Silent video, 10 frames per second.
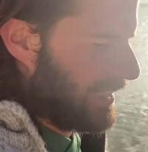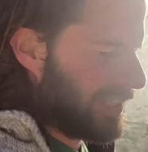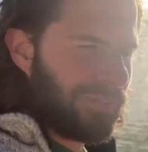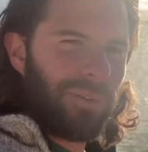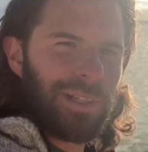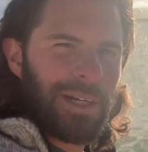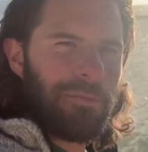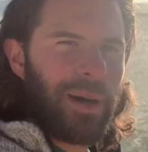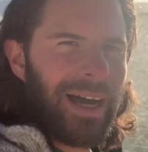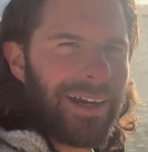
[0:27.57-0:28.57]
it's falling
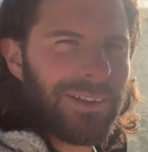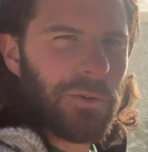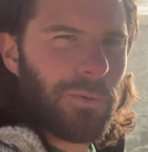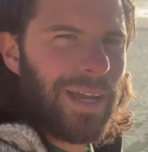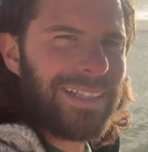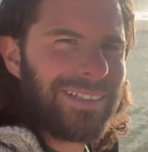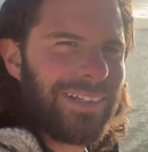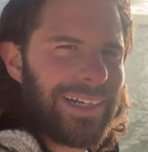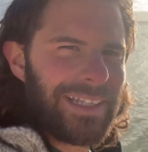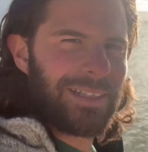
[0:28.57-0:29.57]
apart at the
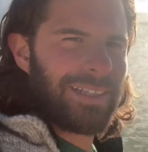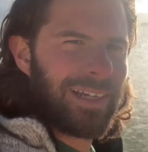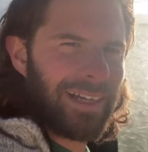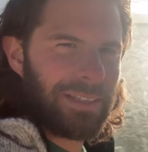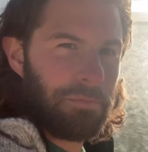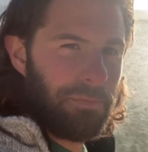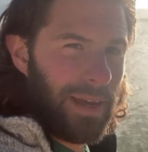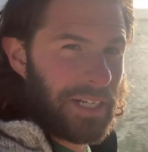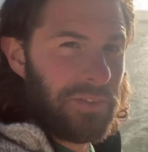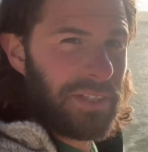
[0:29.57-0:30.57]
wayside. It's, uh, it's
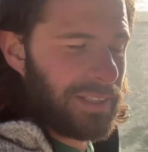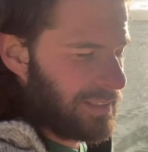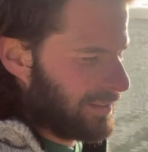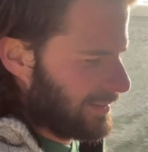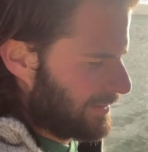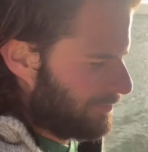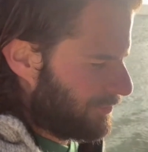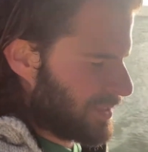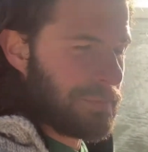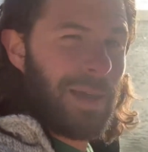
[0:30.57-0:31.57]
magnificent.
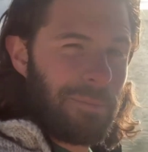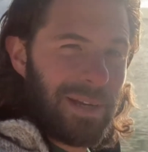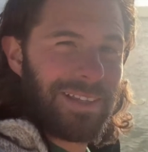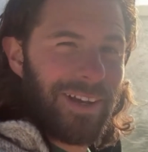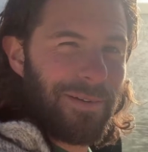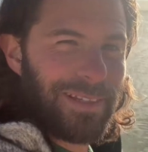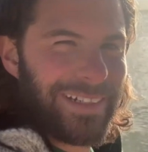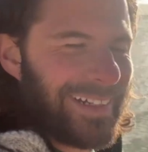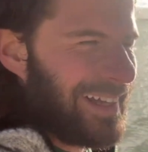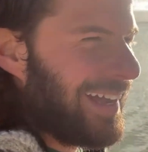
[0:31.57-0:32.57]
It's about bloody time, isn't it?